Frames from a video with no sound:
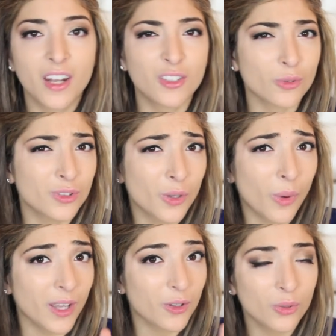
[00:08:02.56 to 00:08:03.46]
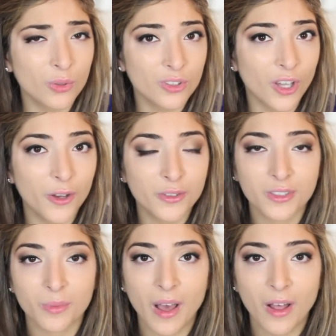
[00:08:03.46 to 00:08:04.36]
and it's also quite cool toned
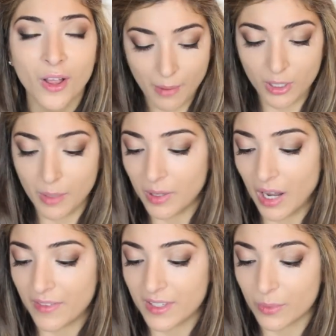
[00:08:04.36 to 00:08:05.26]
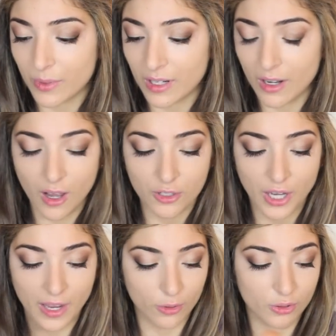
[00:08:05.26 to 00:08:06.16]
as well. I'm going to apply this with a
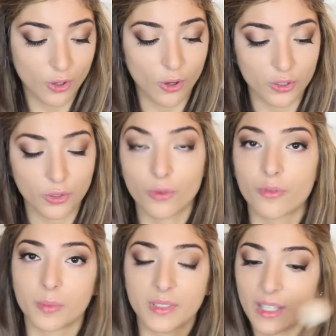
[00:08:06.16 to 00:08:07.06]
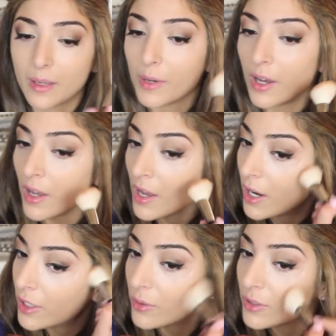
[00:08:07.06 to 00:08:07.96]
large angled contour from Sigma,
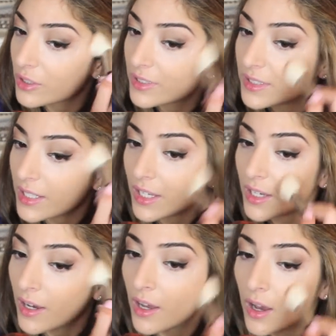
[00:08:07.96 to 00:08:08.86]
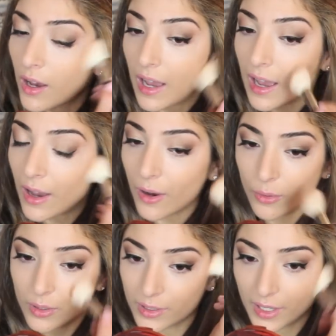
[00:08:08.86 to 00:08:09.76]
and you can just see
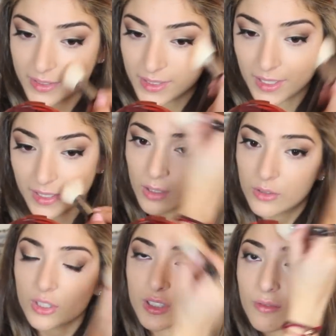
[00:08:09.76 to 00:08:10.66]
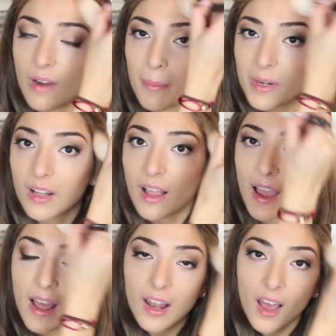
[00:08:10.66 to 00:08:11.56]
how nice it is. Just around my little
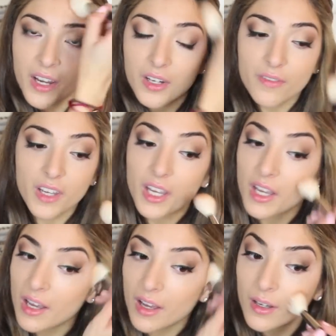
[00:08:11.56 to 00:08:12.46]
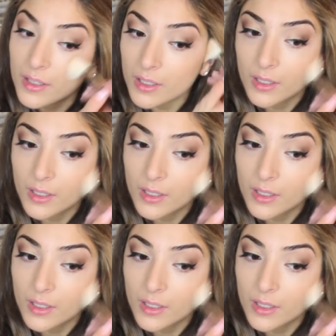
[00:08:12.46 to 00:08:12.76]
hairline over here,